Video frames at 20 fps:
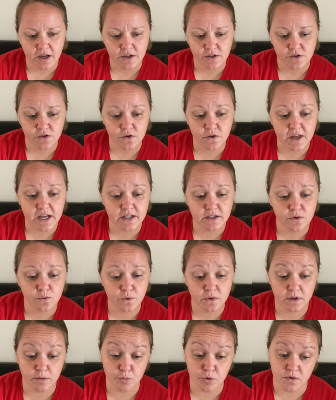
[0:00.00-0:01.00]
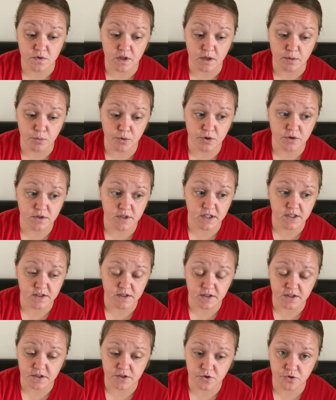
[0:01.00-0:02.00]
So that's what the birthday bird does
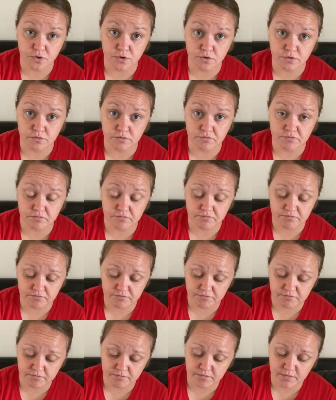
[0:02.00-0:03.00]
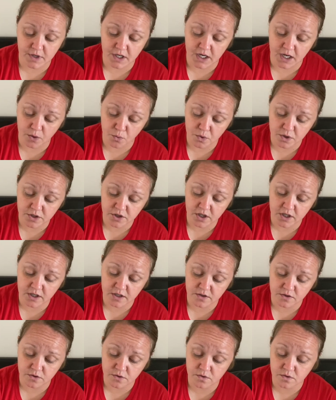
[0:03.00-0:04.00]
in Katroo, and I wish I
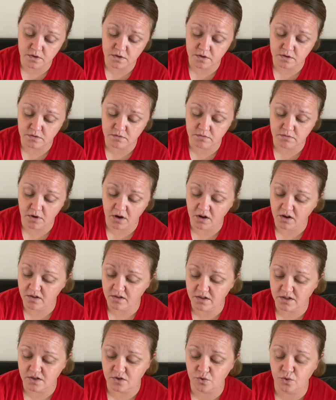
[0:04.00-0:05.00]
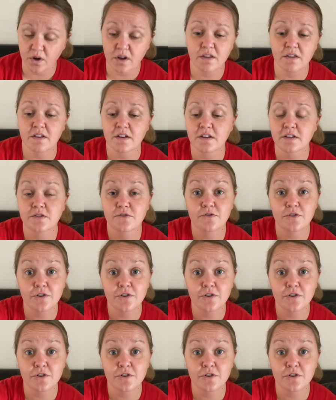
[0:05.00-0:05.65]
could do all these great things for